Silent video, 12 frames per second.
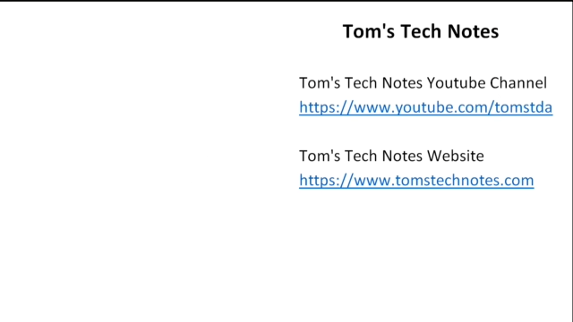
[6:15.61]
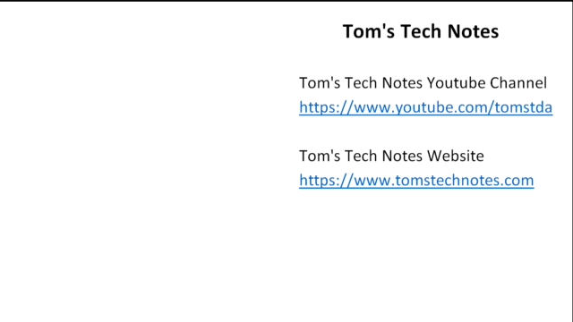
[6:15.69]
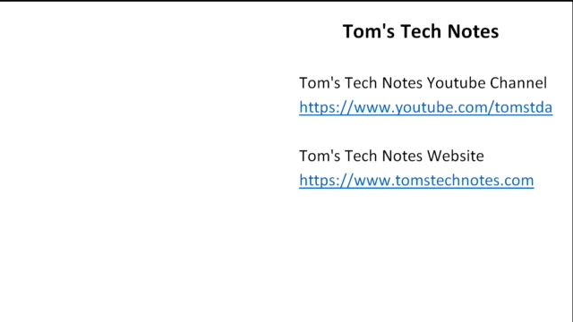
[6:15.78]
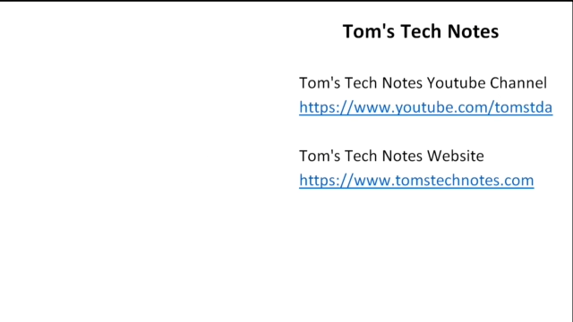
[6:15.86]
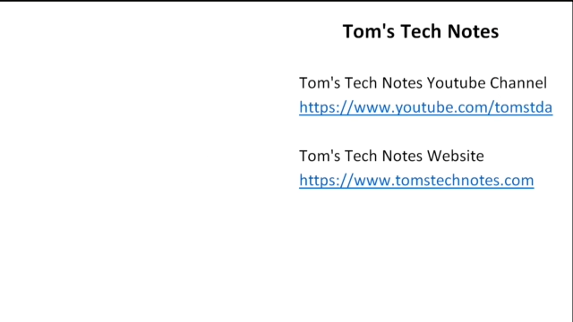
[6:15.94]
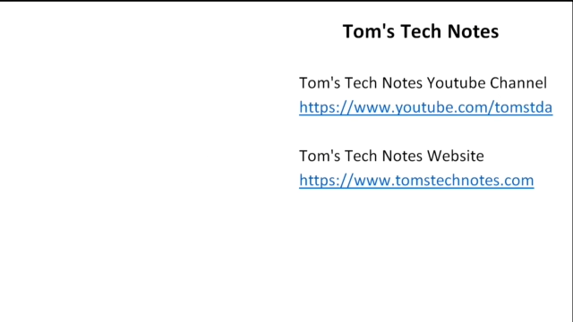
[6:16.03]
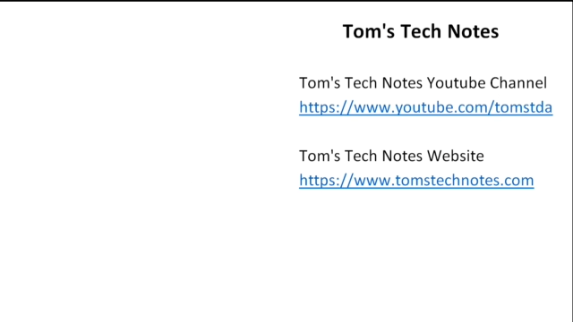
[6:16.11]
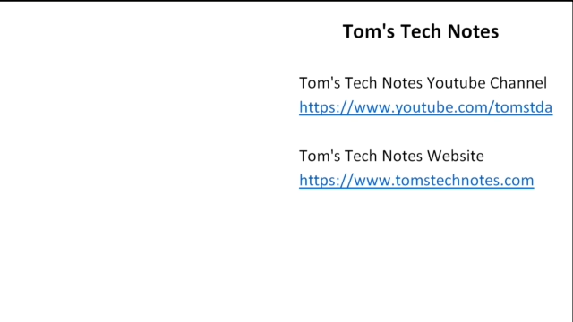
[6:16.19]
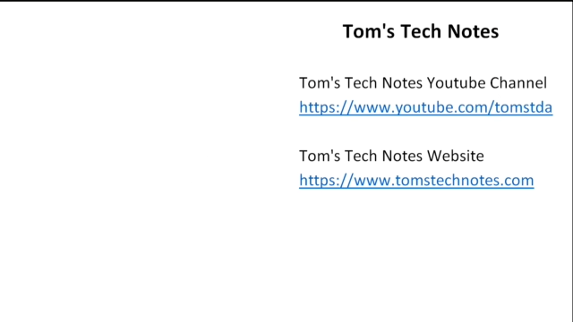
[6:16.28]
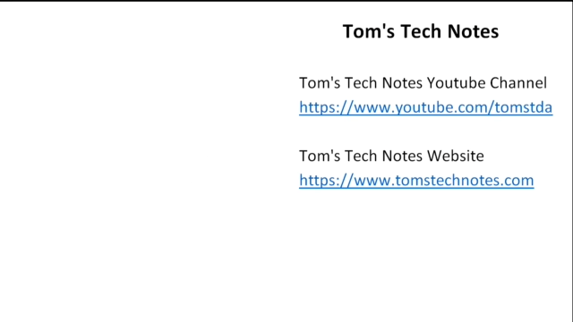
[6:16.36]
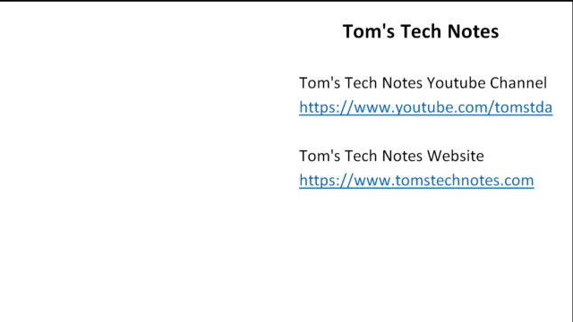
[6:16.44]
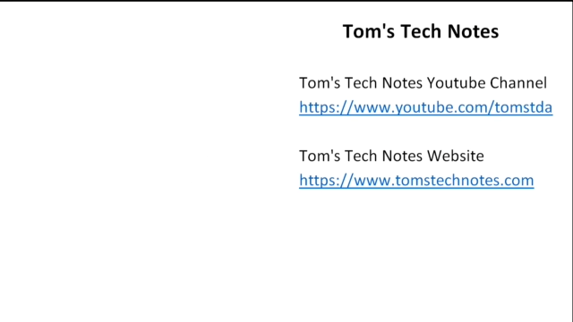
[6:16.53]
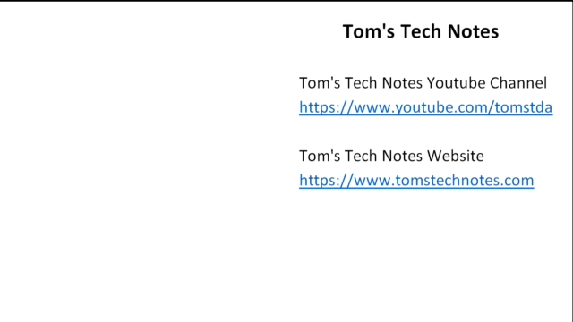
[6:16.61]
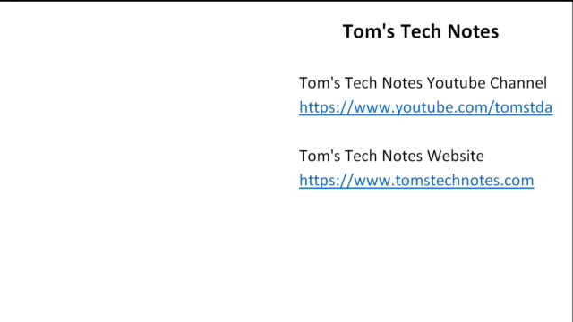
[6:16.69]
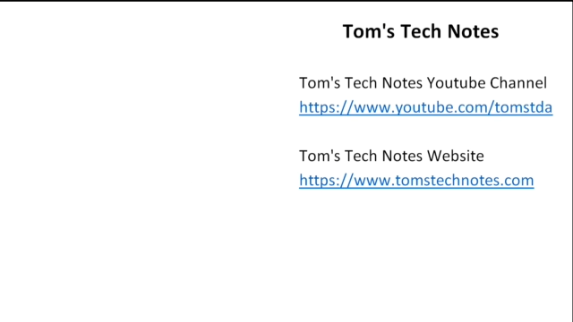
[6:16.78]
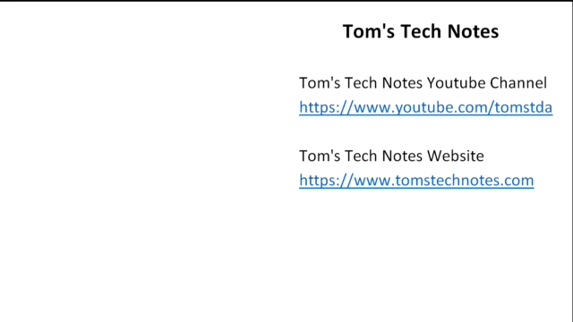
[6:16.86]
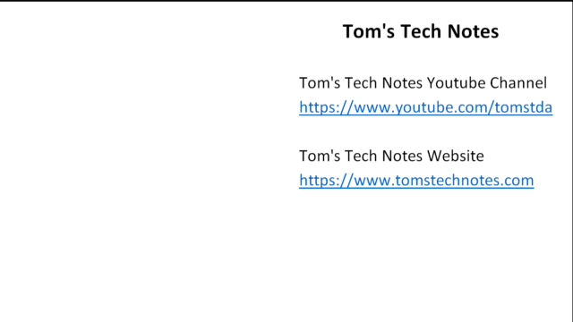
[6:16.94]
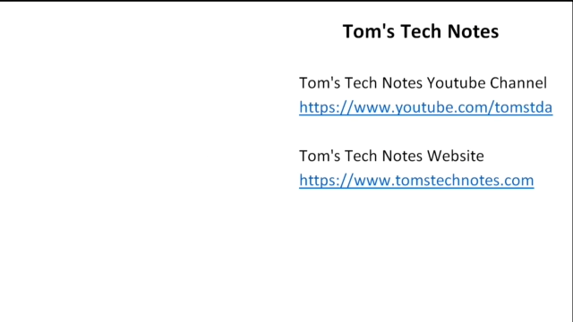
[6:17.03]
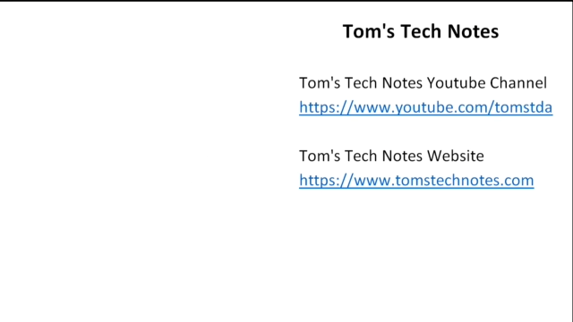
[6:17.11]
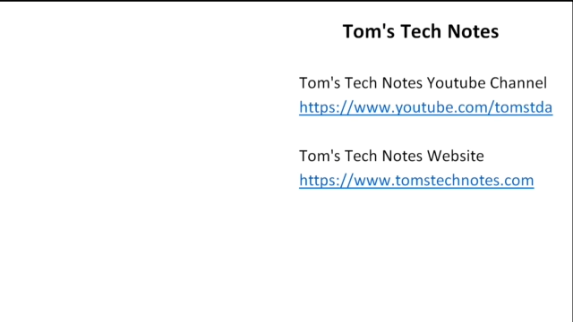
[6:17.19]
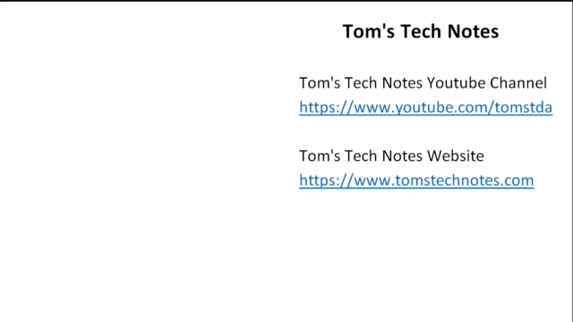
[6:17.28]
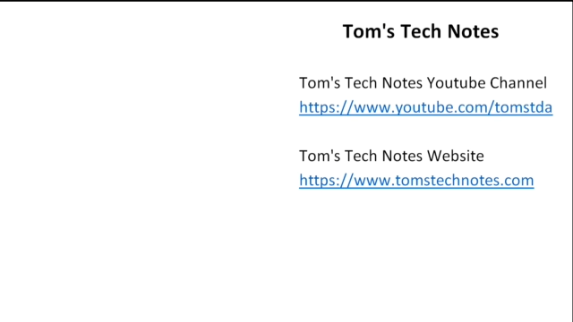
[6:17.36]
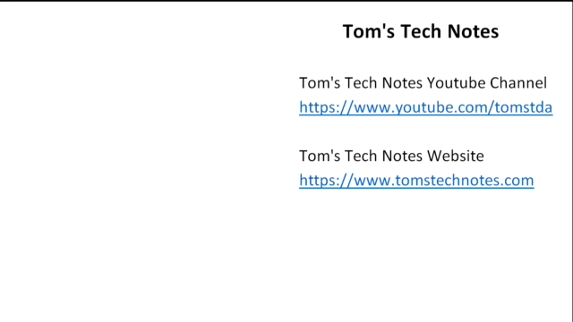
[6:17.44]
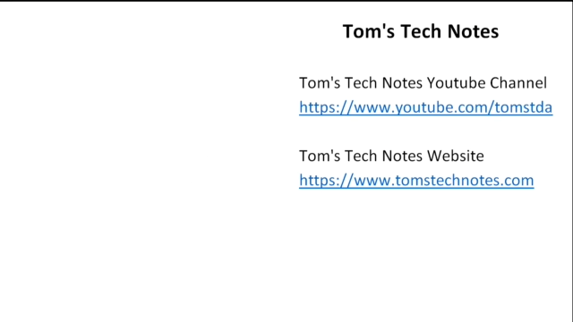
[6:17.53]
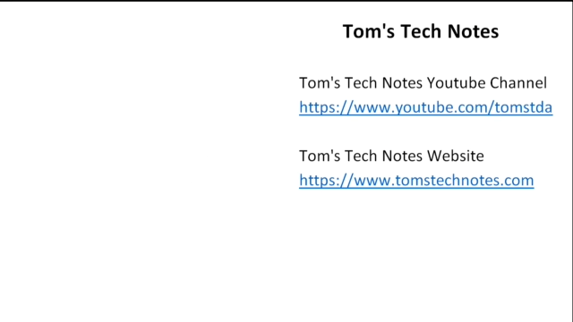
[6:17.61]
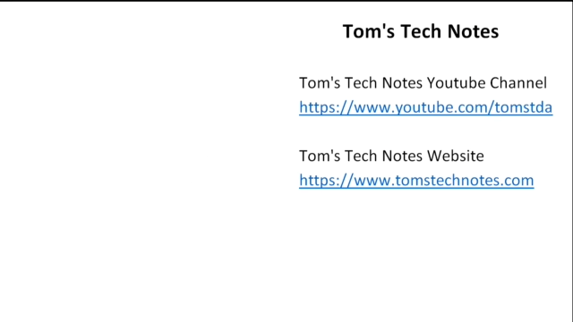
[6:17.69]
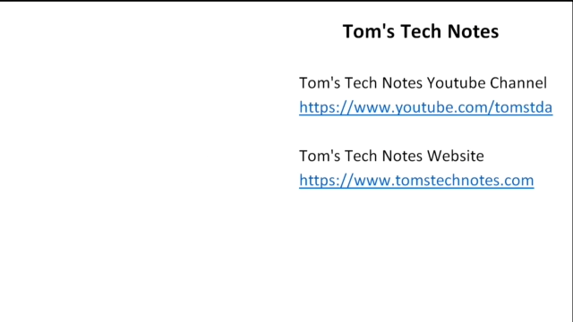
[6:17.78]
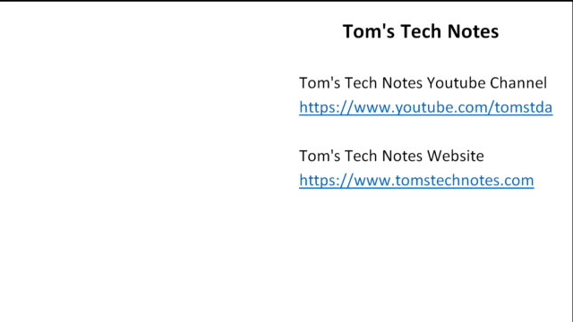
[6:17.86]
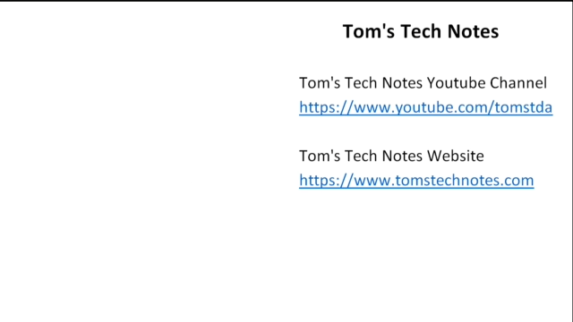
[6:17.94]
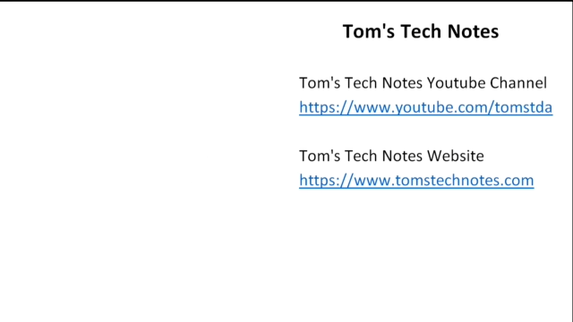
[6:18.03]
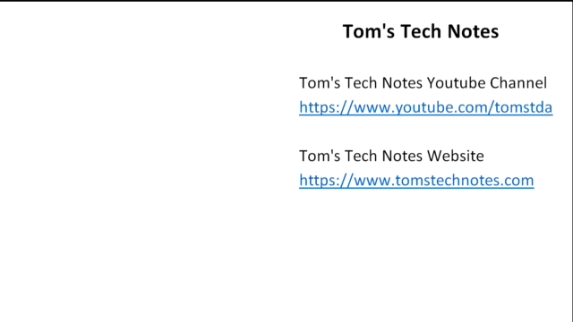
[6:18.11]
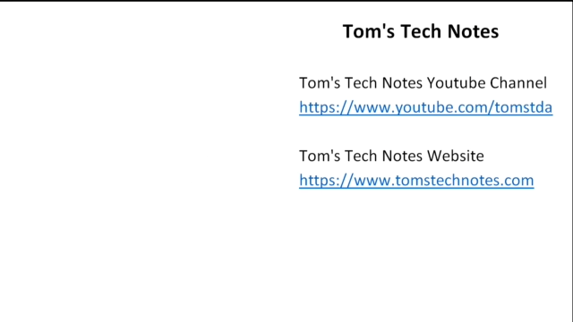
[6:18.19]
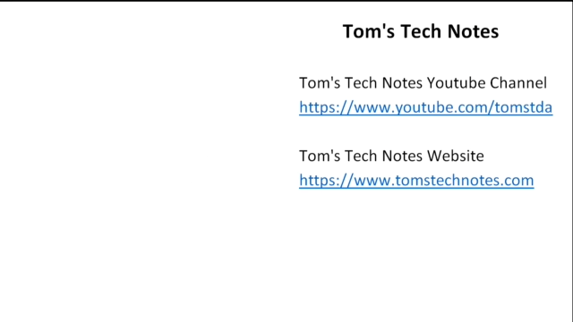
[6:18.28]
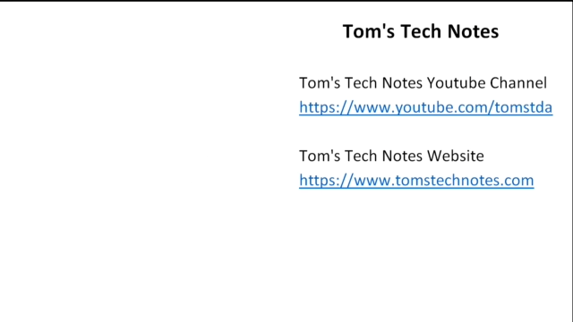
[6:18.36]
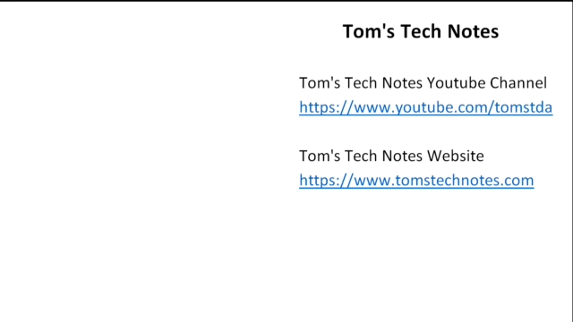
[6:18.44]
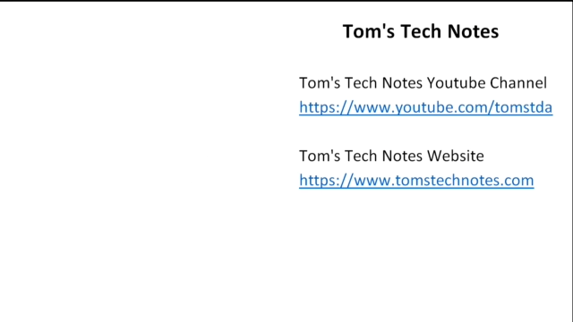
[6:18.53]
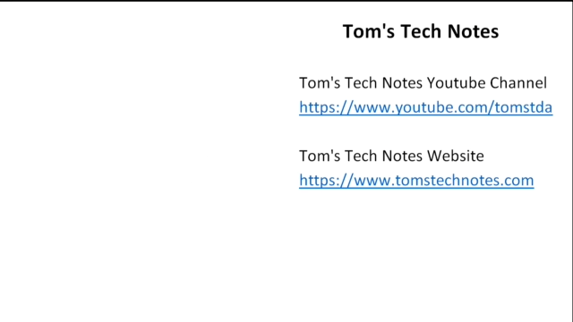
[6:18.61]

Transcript: (no speaker visible)